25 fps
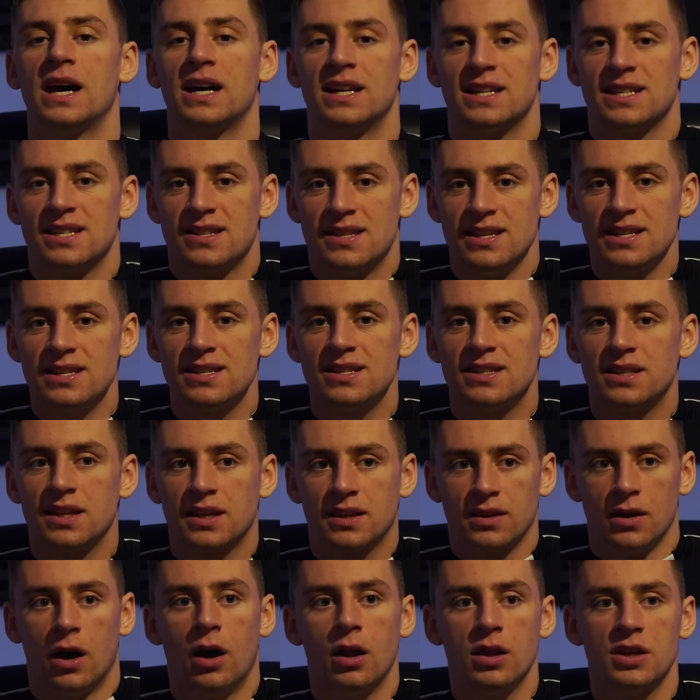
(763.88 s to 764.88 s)
And as this
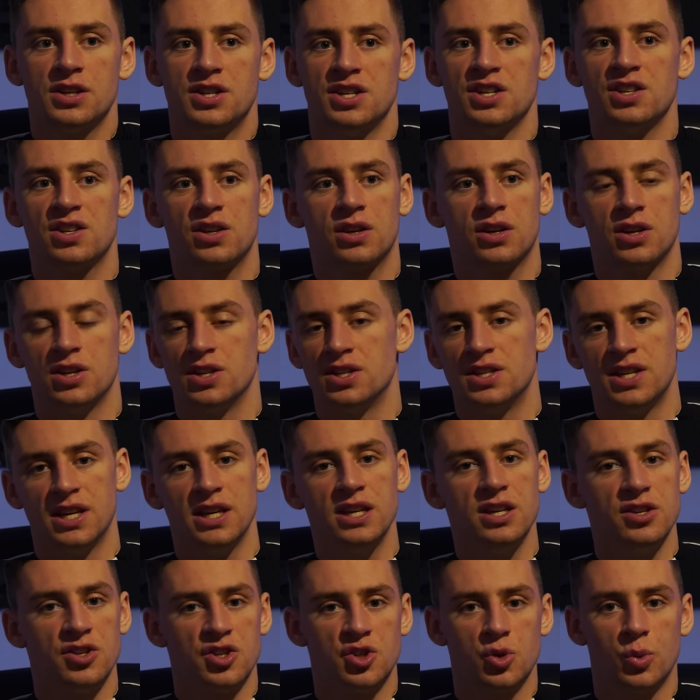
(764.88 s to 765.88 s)
technology
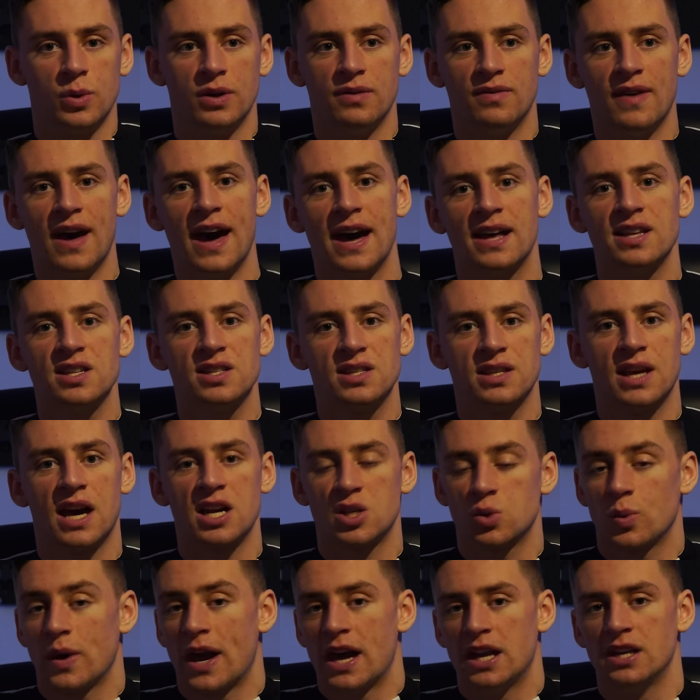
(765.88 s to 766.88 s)
continues to advance
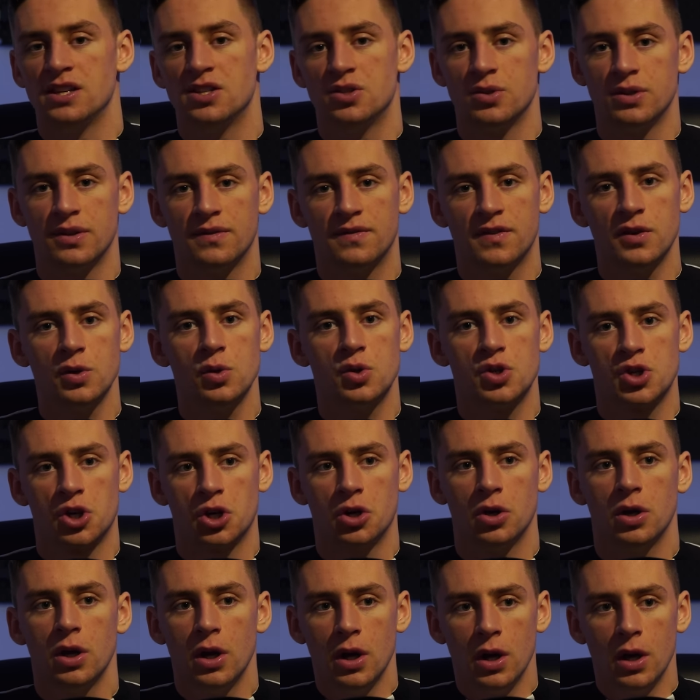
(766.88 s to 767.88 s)
as we head into the
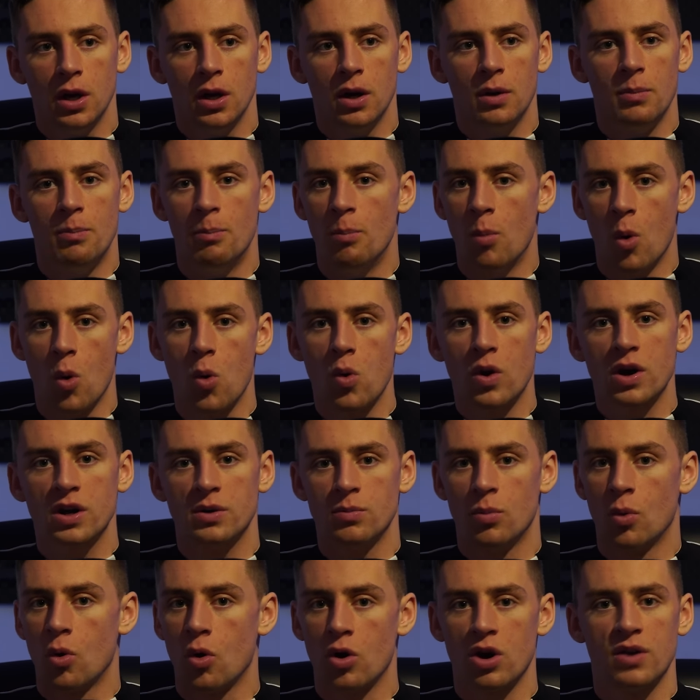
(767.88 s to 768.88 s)
future, more
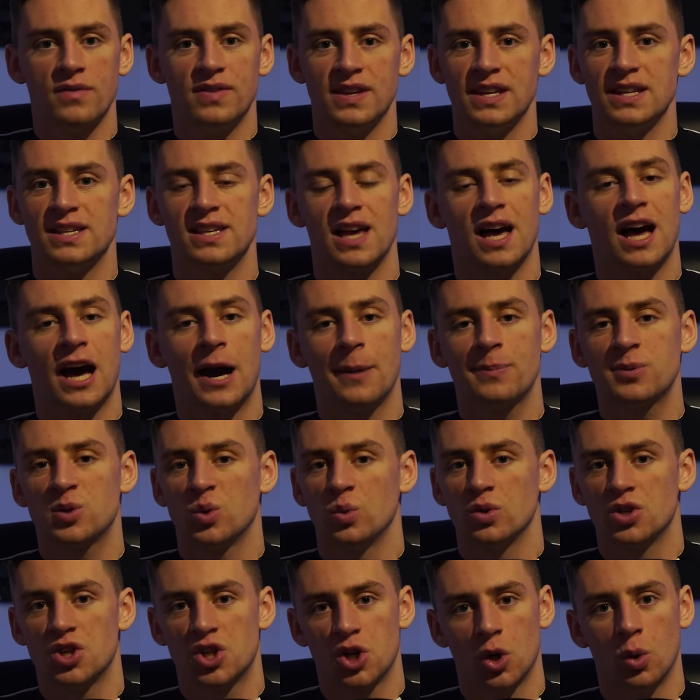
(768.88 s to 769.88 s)
and more of these
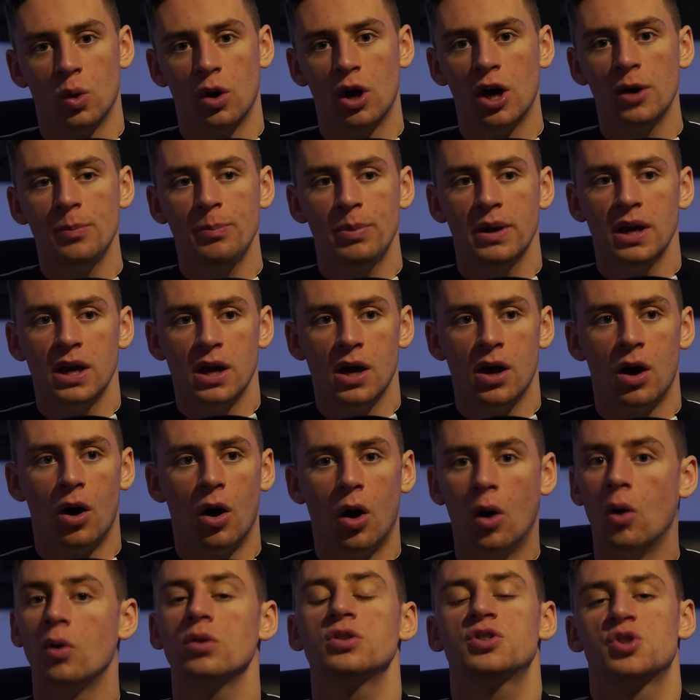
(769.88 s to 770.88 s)
apps will show up,
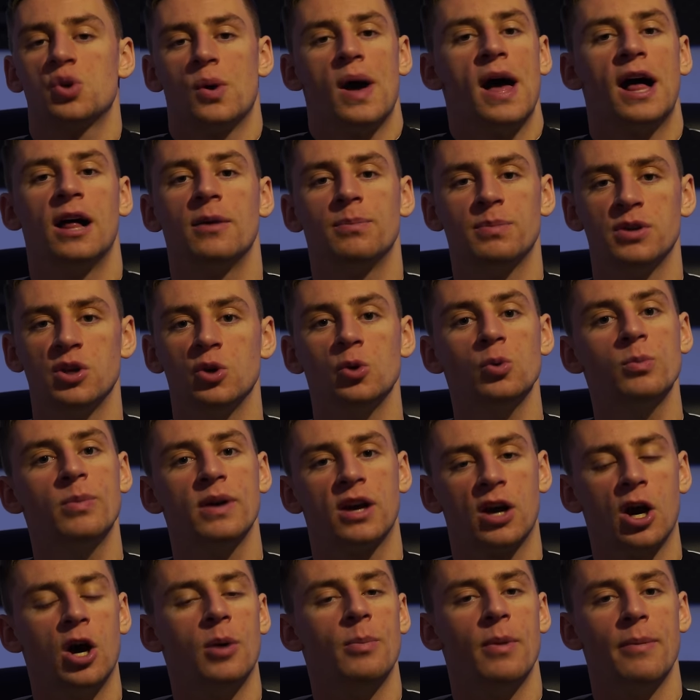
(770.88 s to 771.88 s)
all to help you
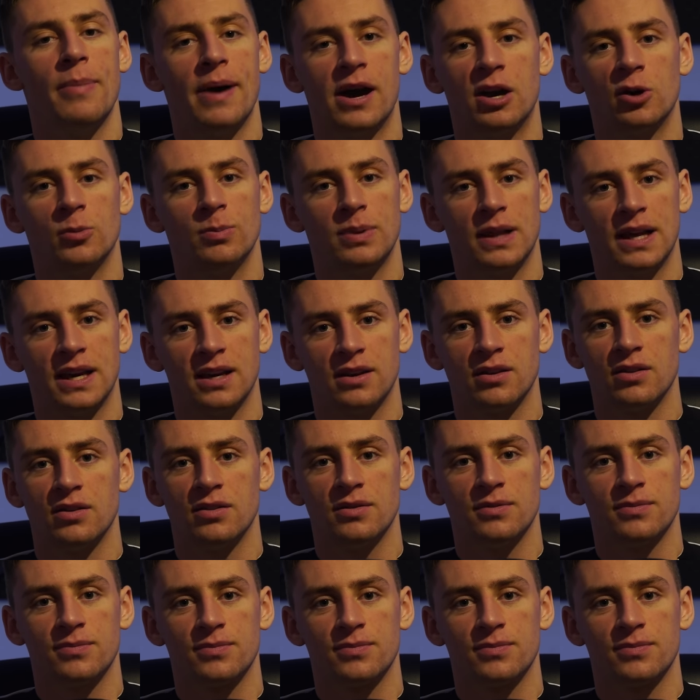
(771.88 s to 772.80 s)
become a better player.